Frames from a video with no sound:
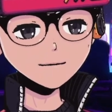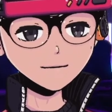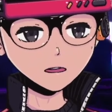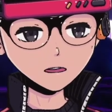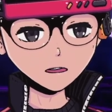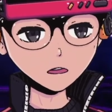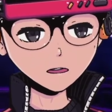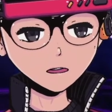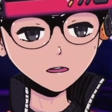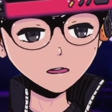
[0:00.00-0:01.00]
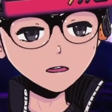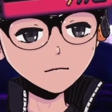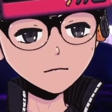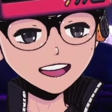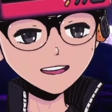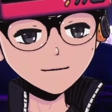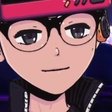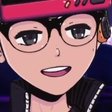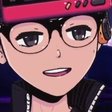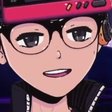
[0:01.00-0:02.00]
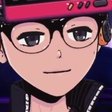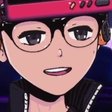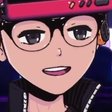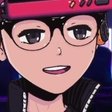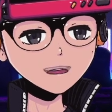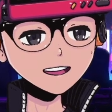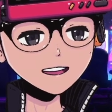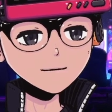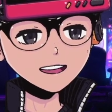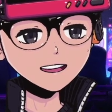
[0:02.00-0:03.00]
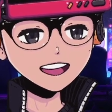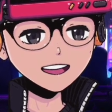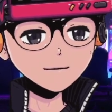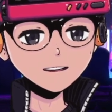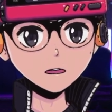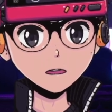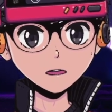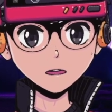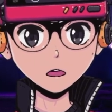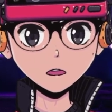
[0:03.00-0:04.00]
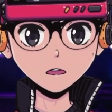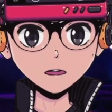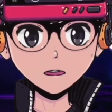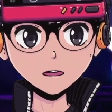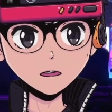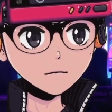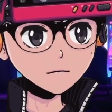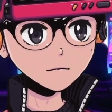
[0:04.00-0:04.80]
And most importantly, when creating something this big, you tend to get execution tunnel vision.